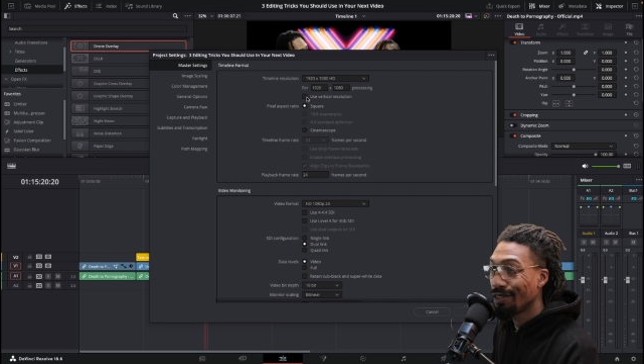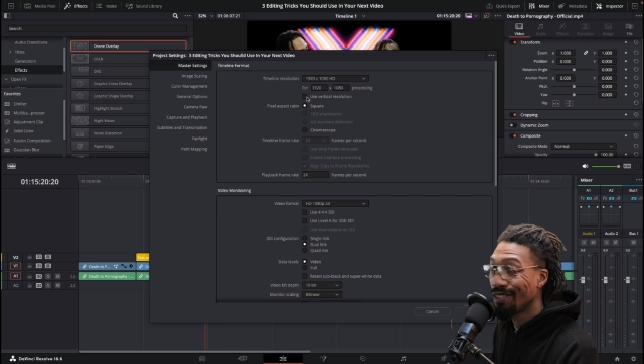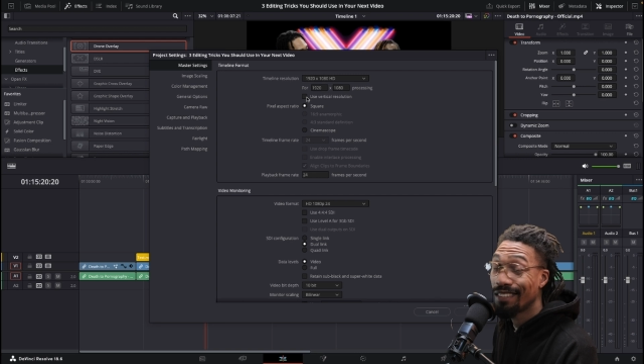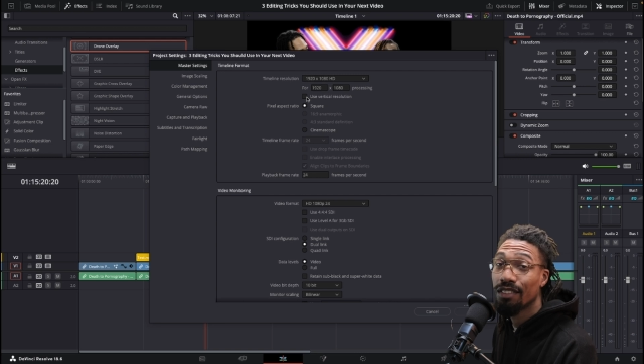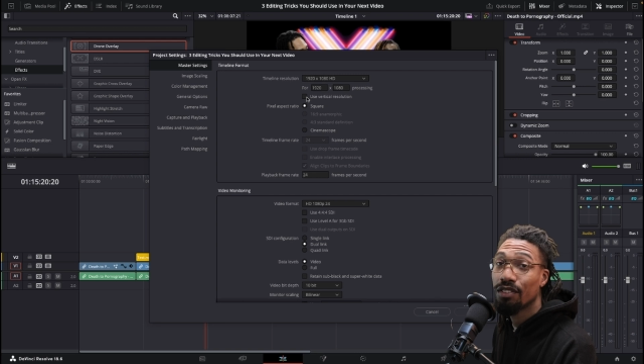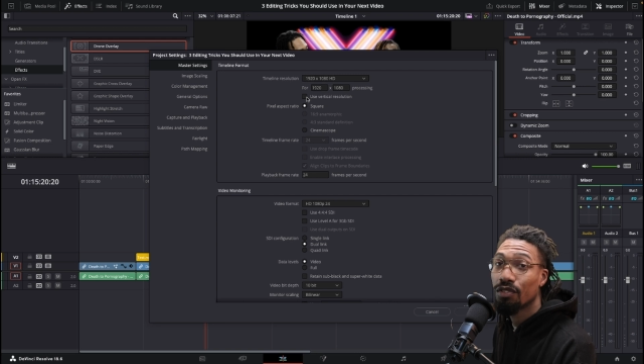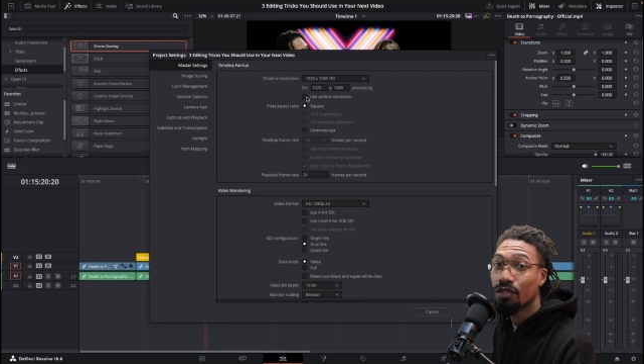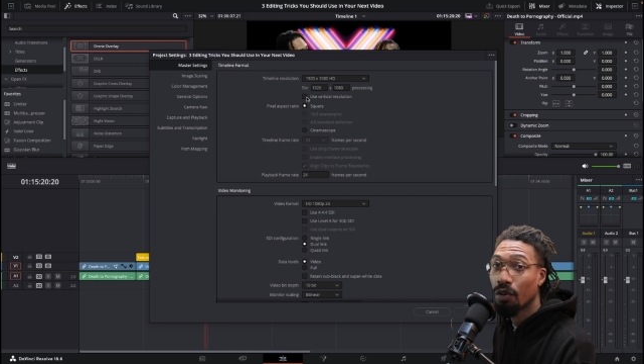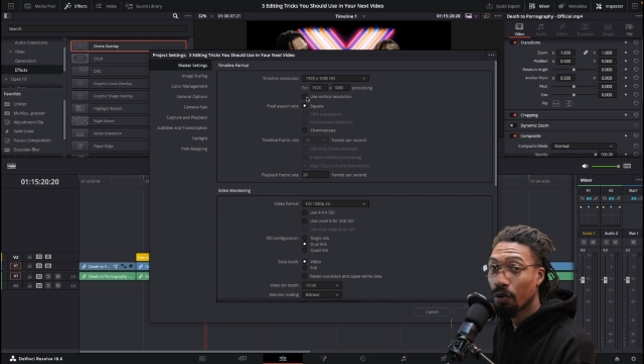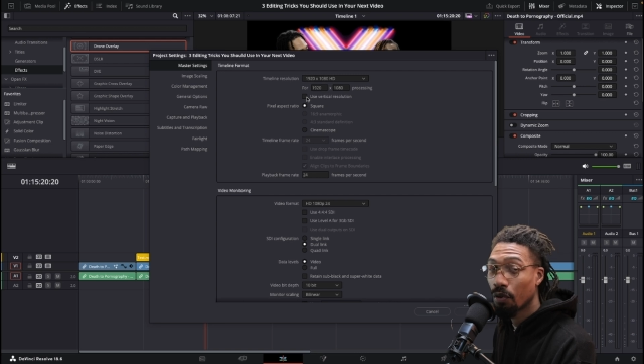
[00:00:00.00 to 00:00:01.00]
This is
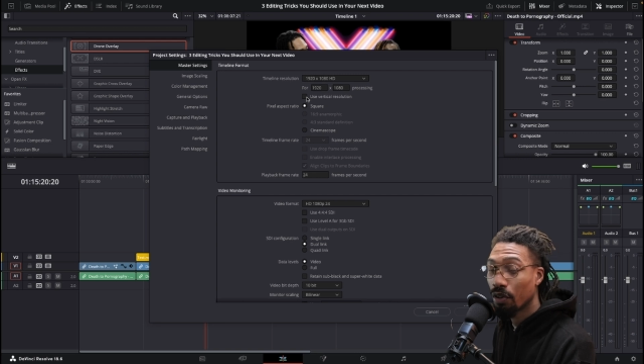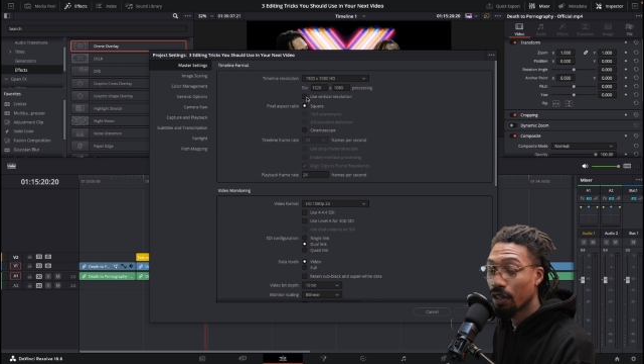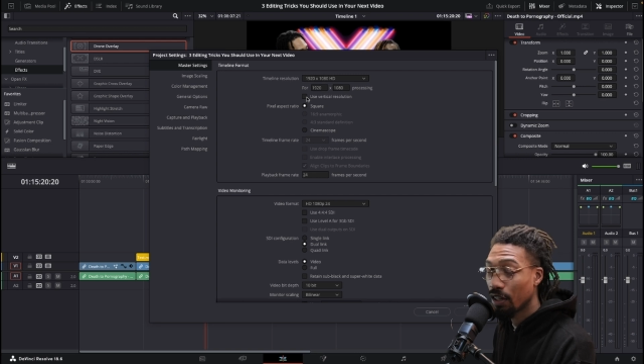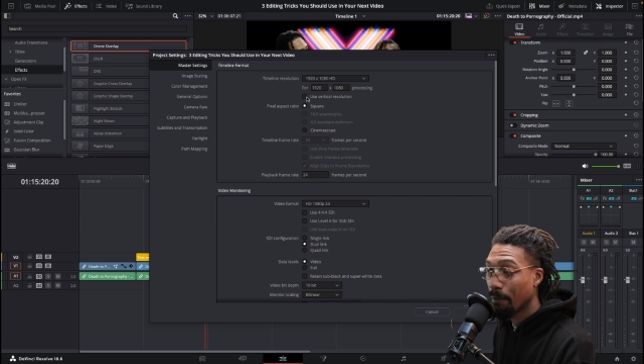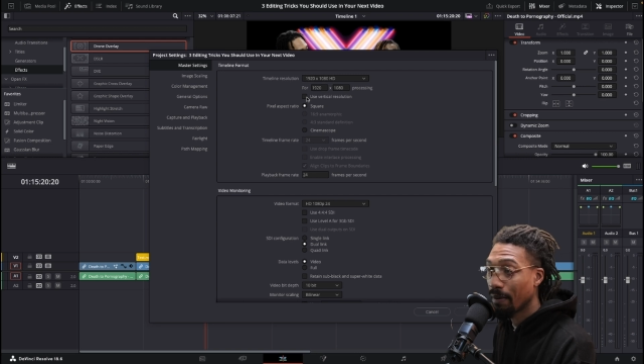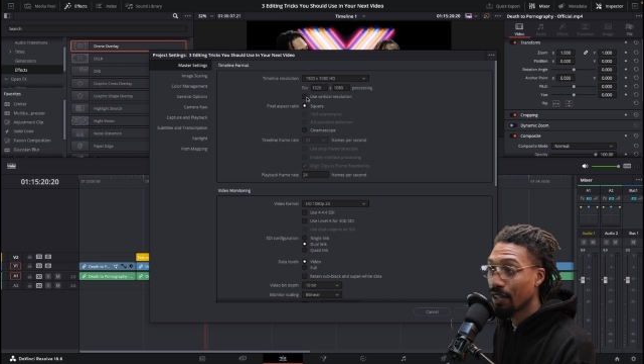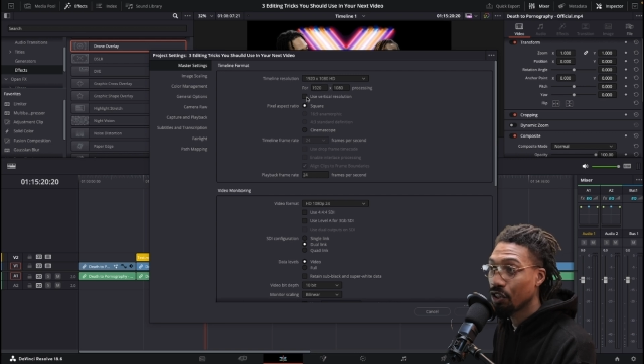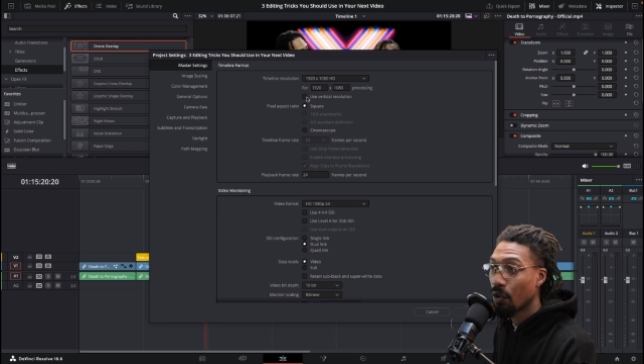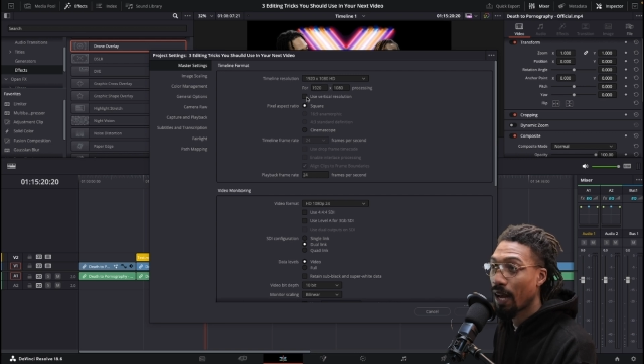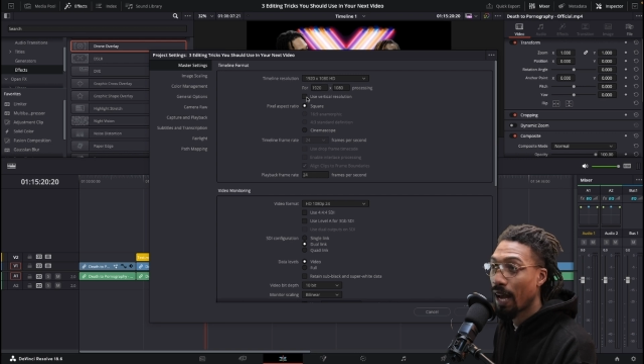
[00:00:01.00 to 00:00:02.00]
so good because
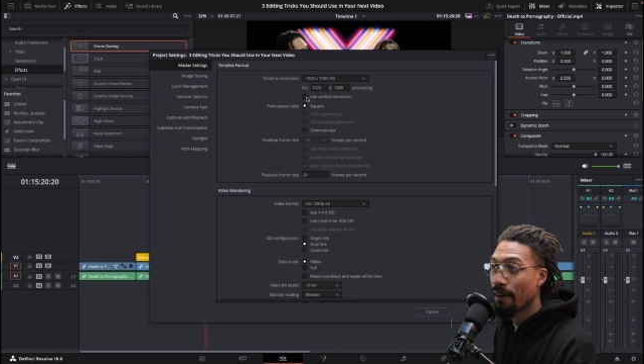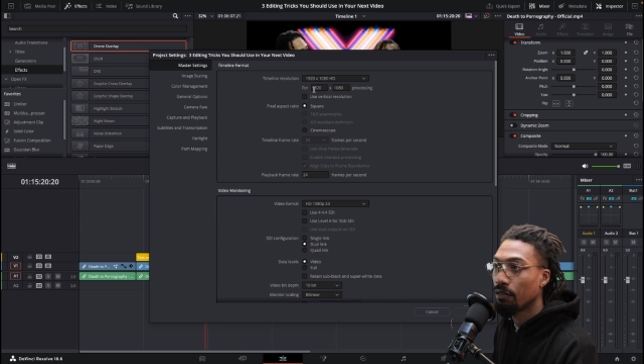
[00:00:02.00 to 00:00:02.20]
you don't have